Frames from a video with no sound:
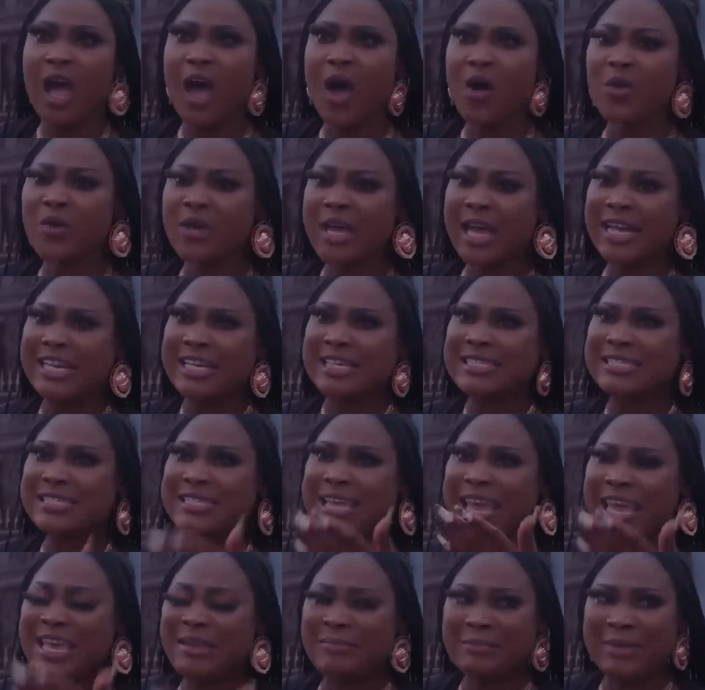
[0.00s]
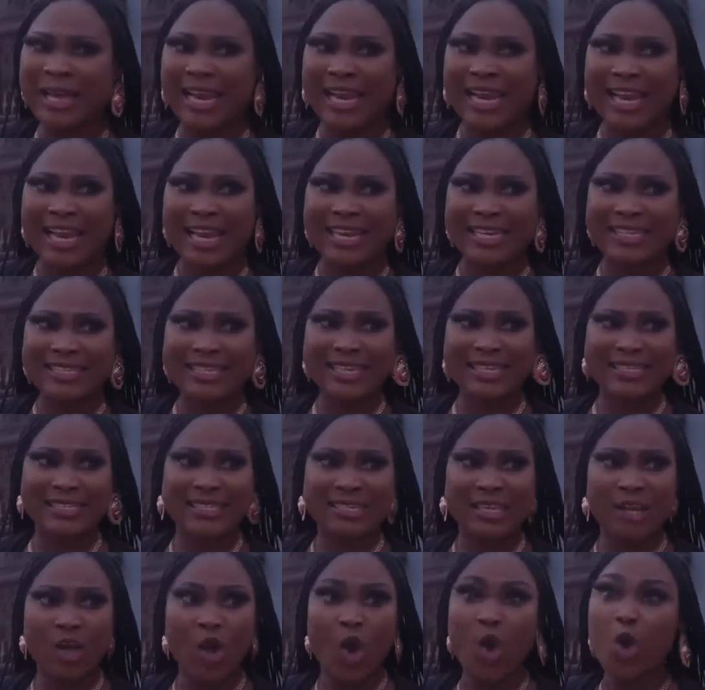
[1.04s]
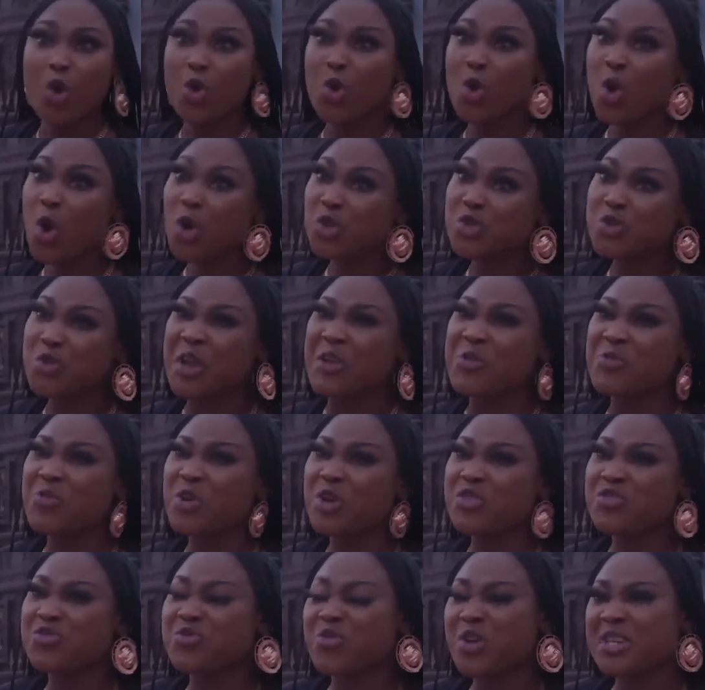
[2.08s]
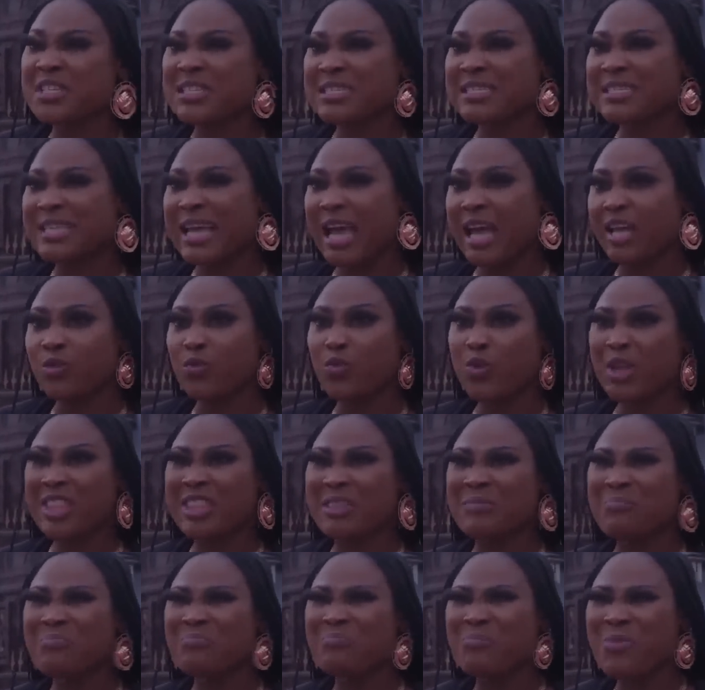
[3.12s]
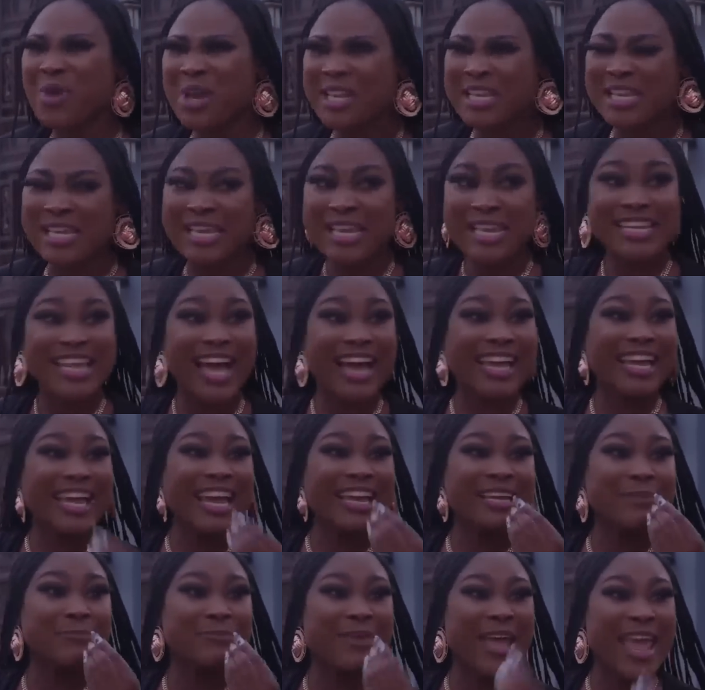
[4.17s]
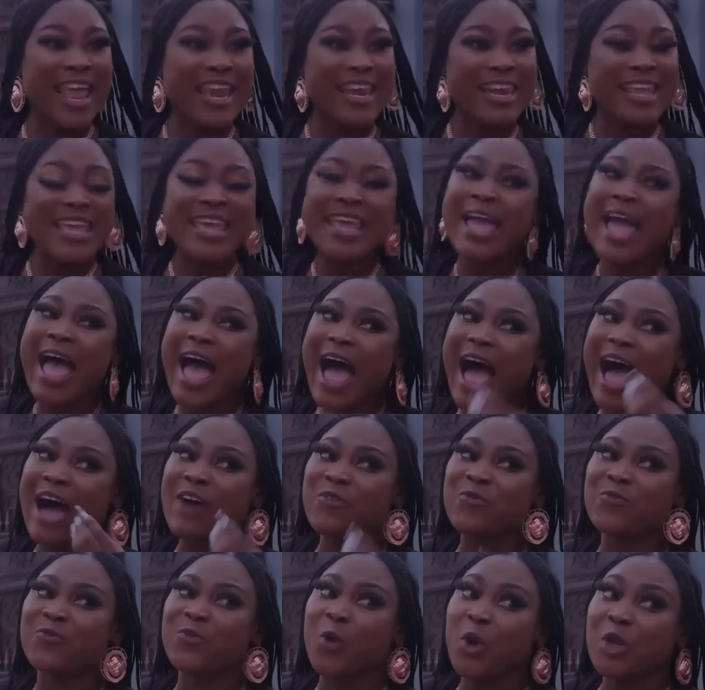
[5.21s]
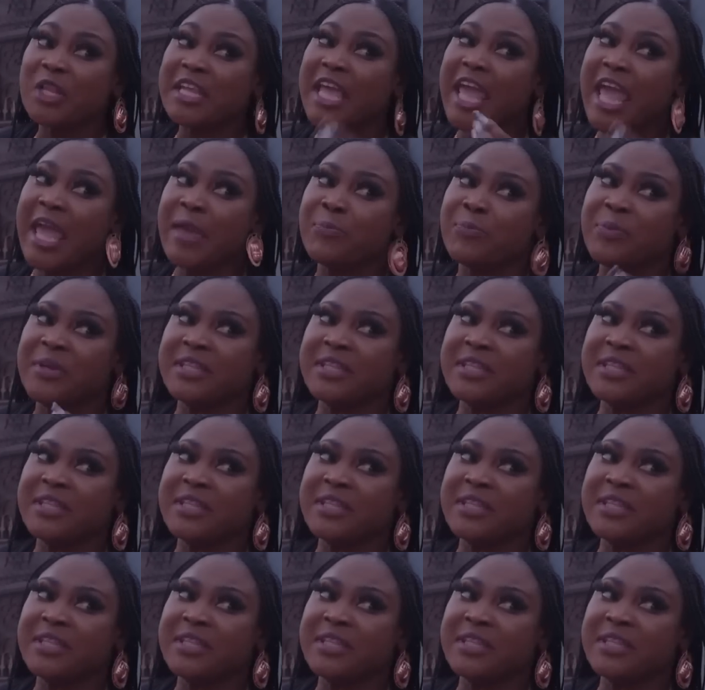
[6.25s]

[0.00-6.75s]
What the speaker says: How can a sane man like this go to a Rolls Royce stand with money that can barely afford a